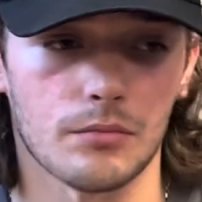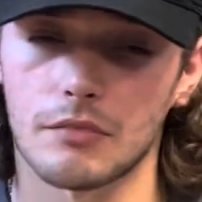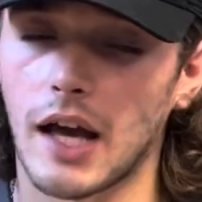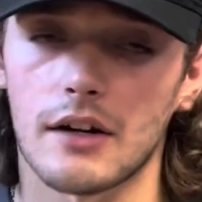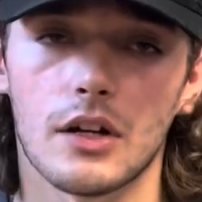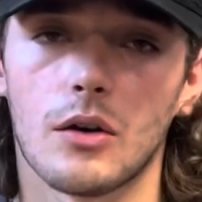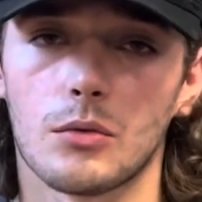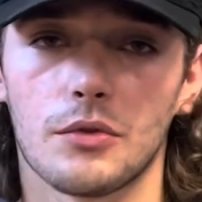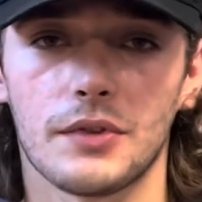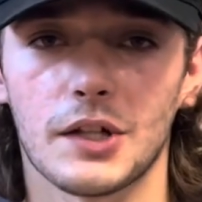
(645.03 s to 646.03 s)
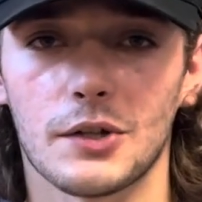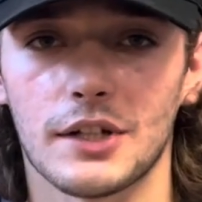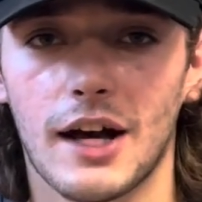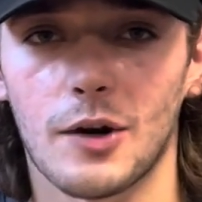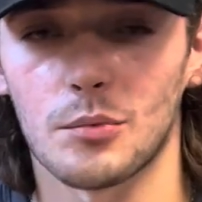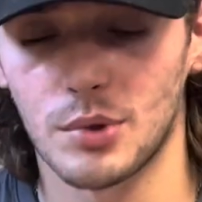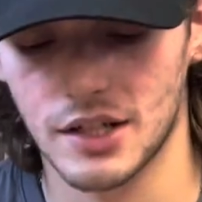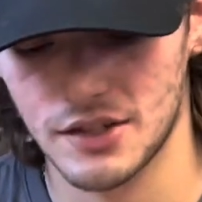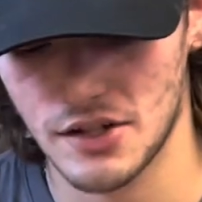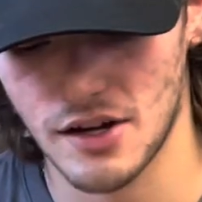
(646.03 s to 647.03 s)
I don't know, we'll figure it out.
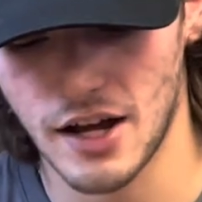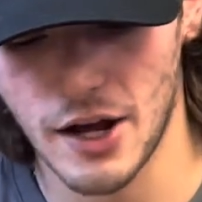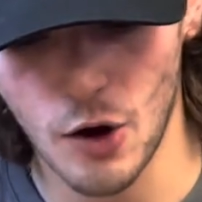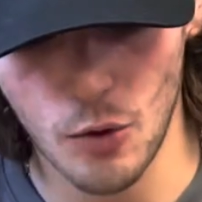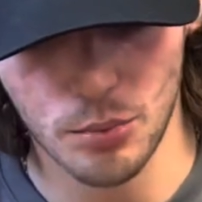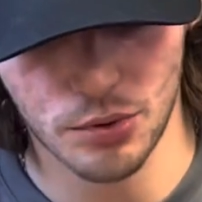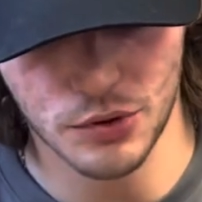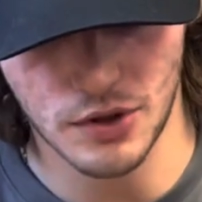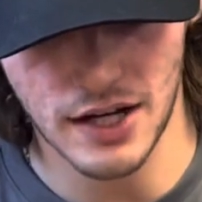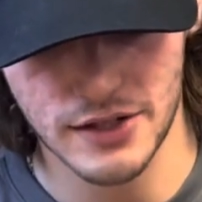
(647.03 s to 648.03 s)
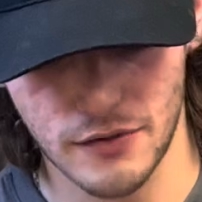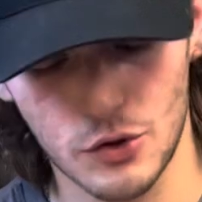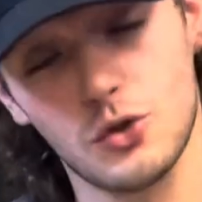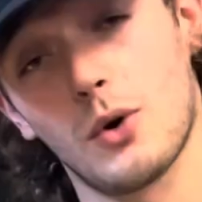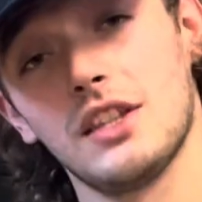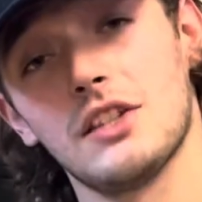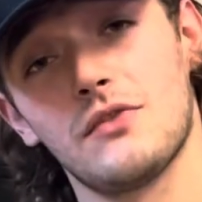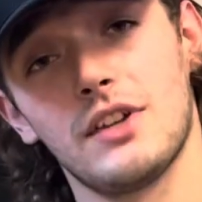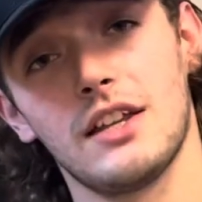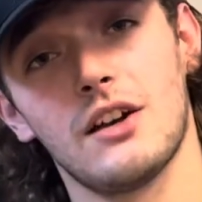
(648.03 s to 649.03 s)
But I hope you guys have enjoyed this
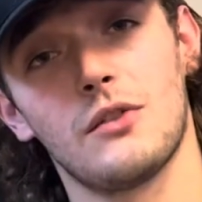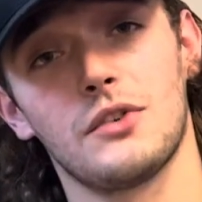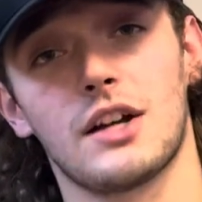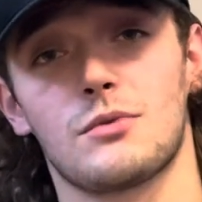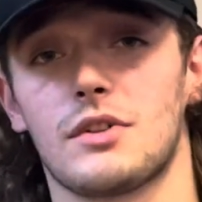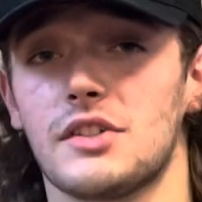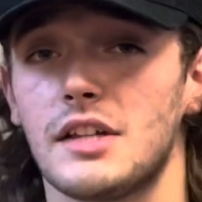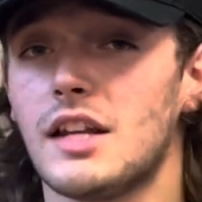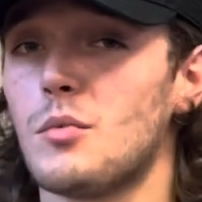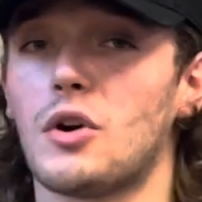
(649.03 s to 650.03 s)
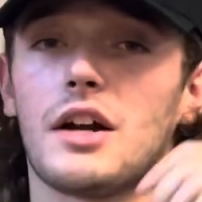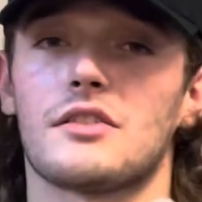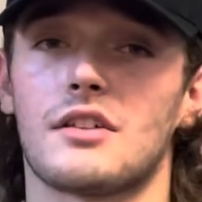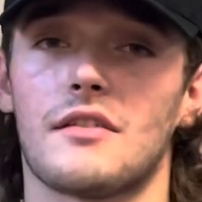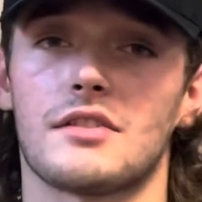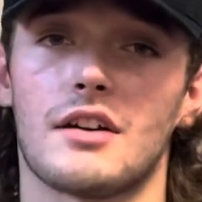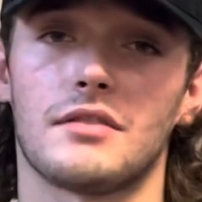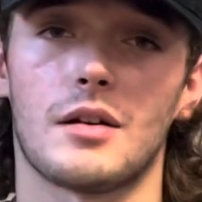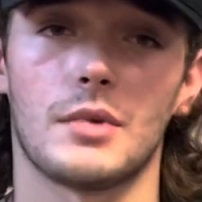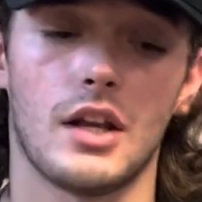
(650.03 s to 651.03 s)
video. If you guys want to see any more airsoft stuff,
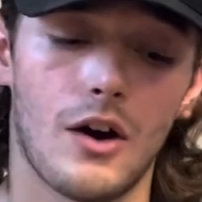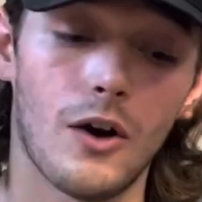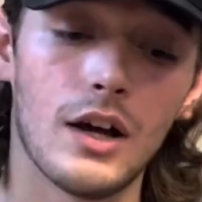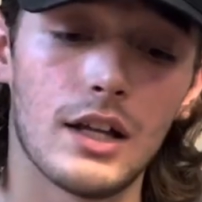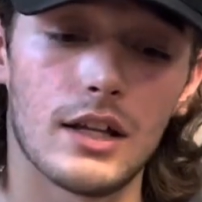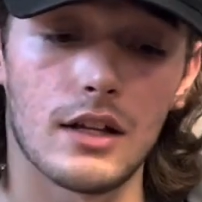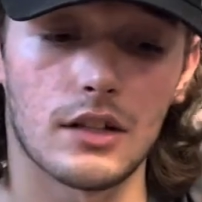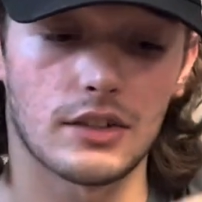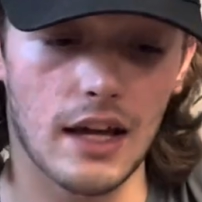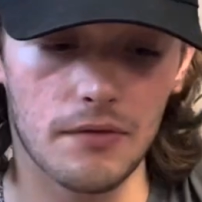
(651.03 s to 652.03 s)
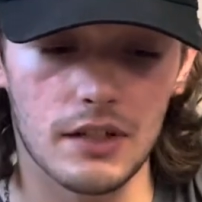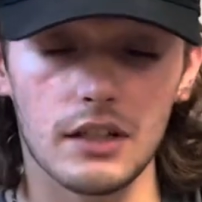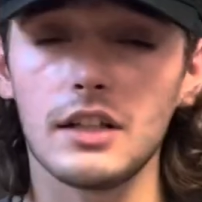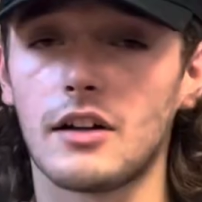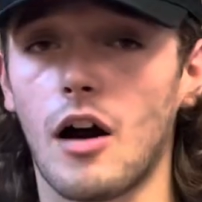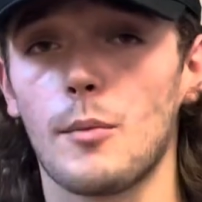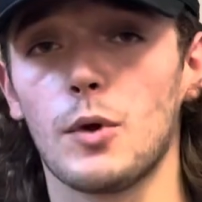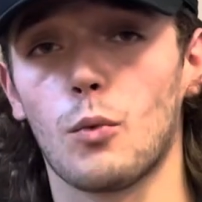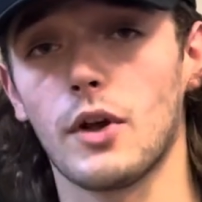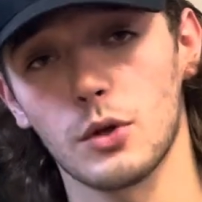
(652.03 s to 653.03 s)
let me know. Definitely comment
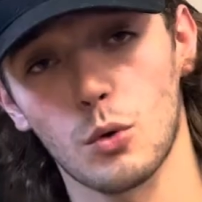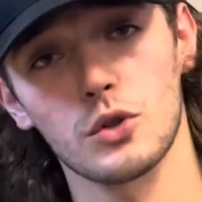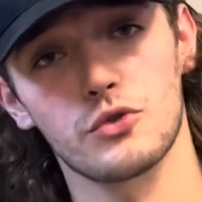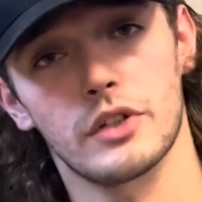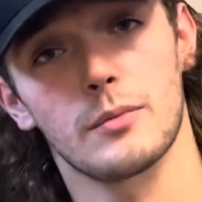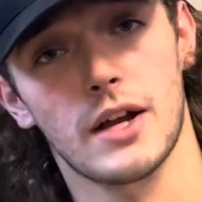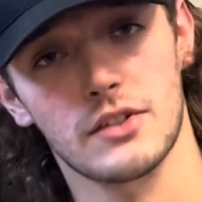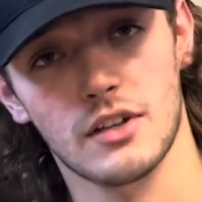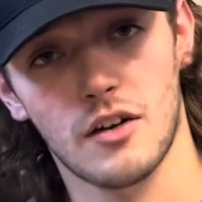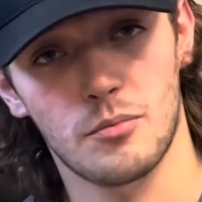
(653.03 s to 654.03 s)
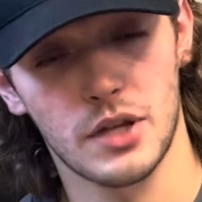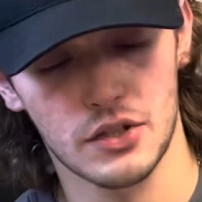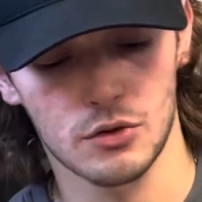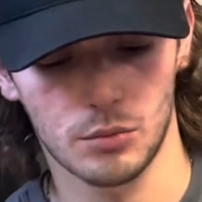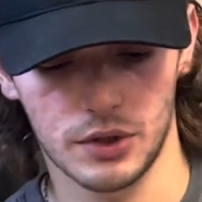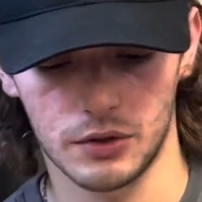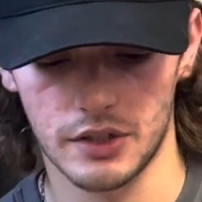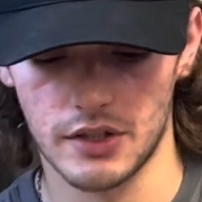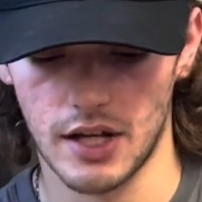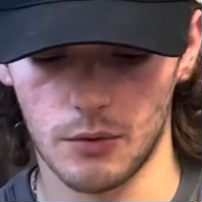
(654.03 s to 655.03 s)
what your dream airsoft pistol build
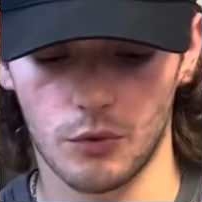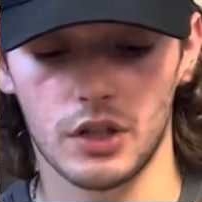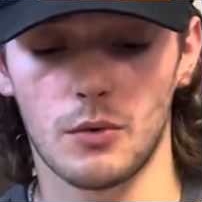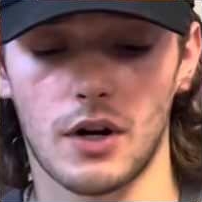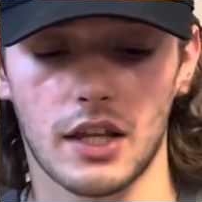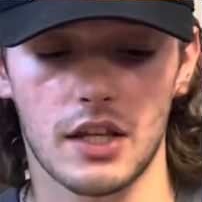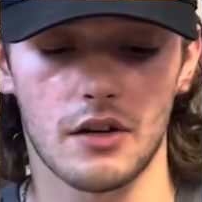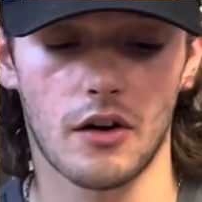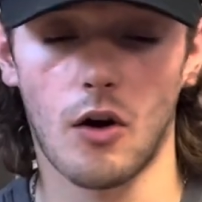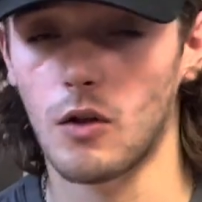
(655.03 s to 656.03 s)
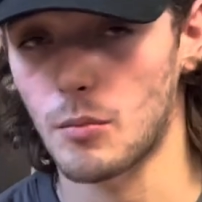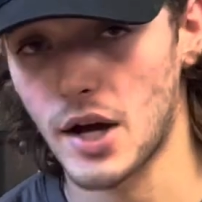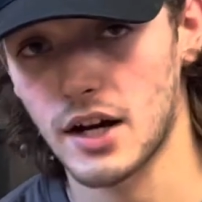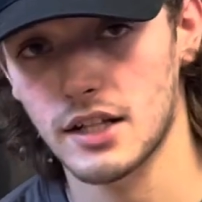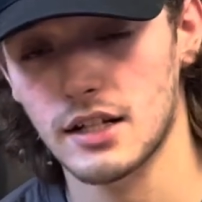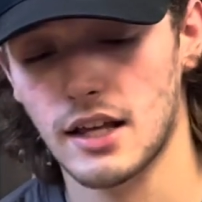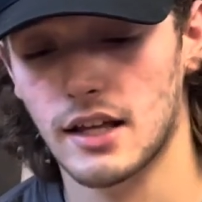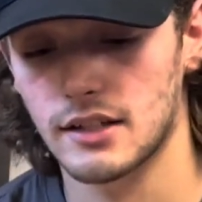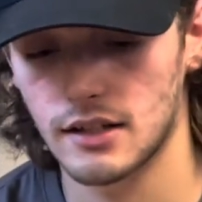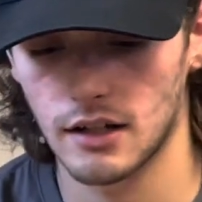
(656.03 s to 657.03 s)
is. I really want to hear all about it,
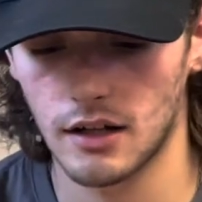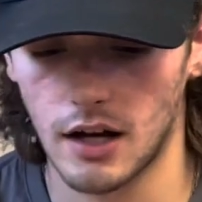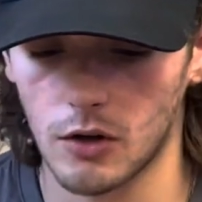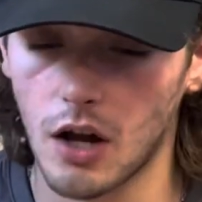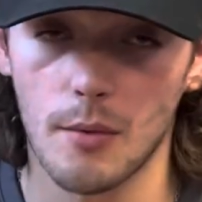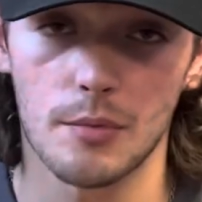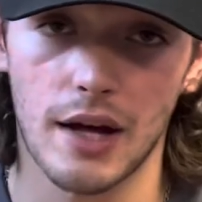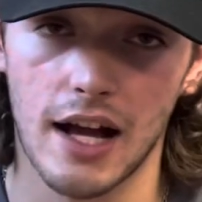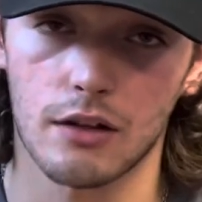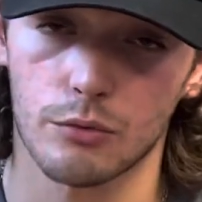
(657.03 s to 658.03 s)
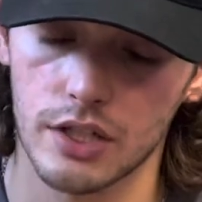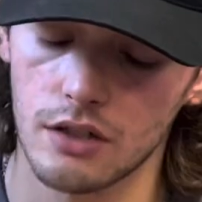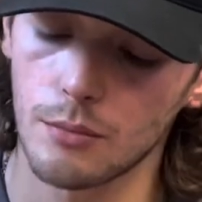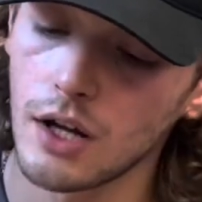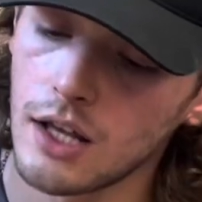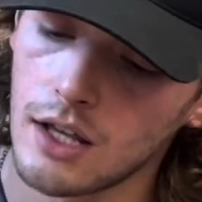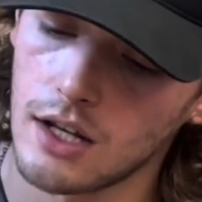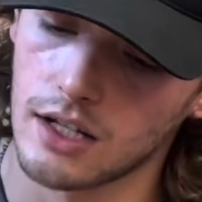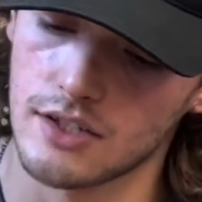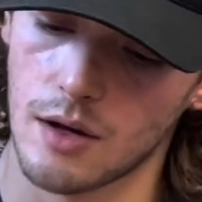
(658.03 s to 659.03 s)
and I'll comment back, read them,
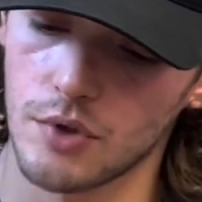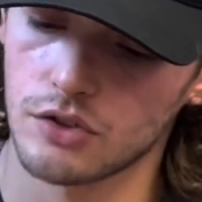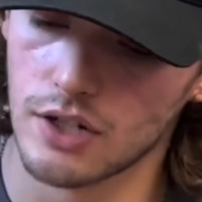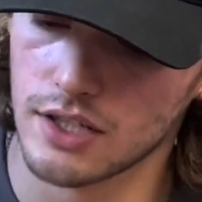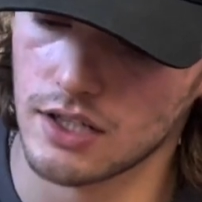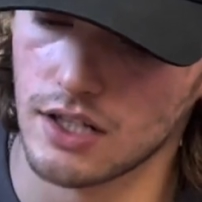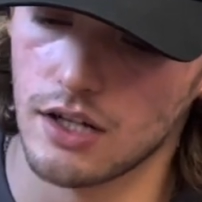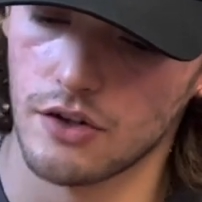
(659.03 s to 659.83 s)
because I'm interested to hear.